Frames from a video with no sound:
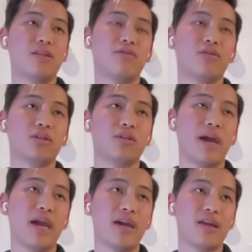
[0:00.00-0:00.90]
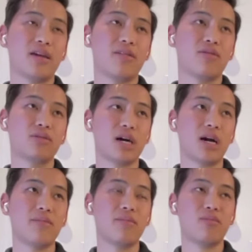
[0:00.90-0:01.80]
really fully pay like full
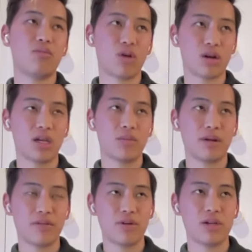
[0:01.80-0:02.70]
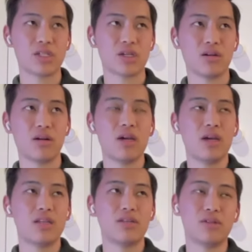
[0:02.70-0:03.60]
time working probably 4 years ago.
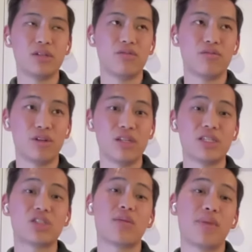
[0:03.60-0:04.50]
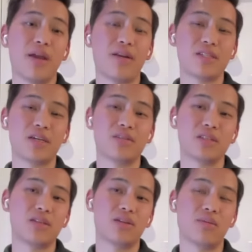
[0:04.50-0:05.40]
didn't really start paying
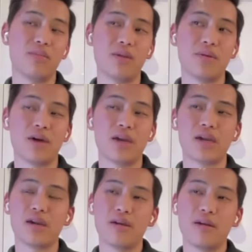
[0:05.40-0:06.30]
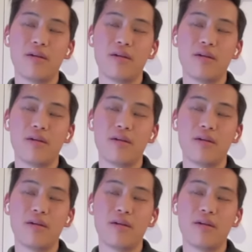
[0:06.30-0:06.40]
ourselves until maybe like